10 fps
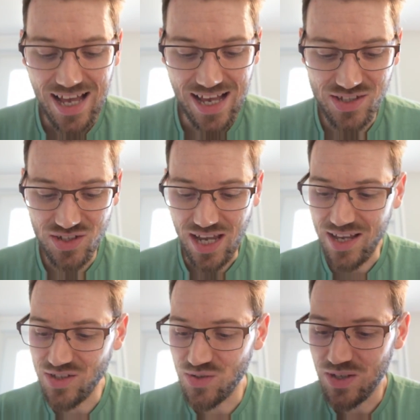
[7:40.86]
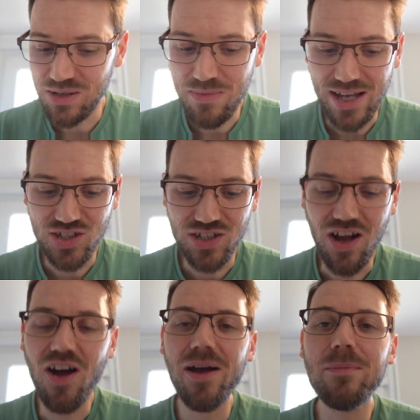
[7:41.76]
As as you can imagine,
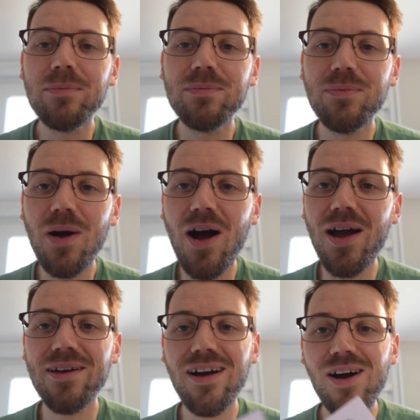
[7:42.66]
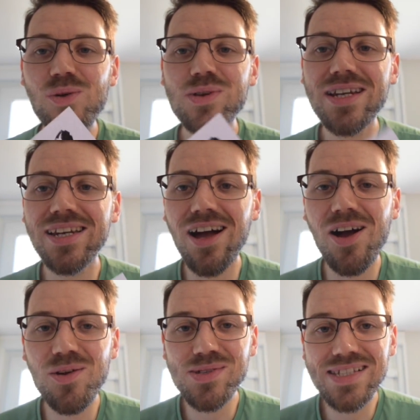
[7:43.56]
I am I I would
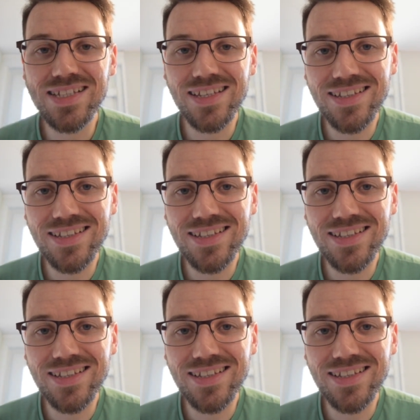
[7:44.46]
I was